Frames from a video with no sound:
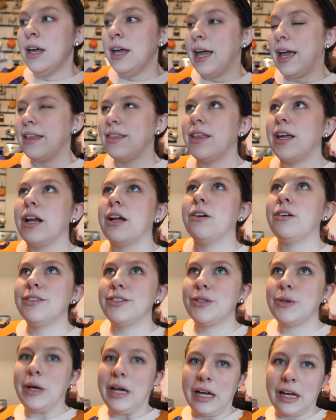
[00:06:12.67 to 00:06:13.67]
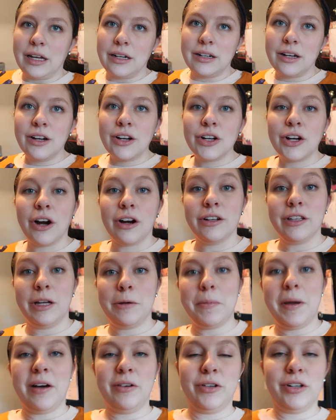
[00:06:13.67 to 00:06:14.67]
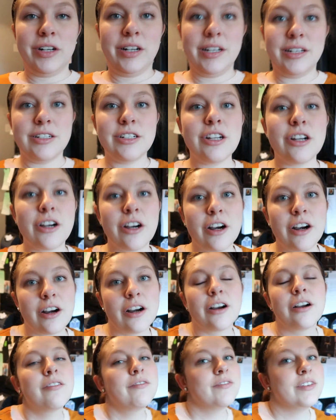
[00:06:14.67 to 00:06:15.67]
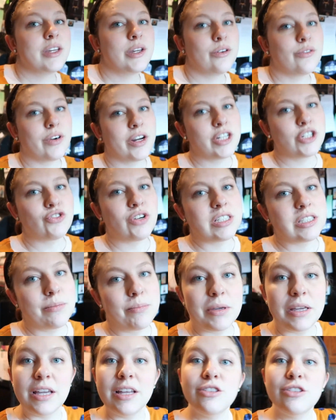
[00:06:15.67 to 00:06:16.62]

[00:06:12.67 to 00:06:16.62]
And then I also add garlic powder into her vegan ranch recipe.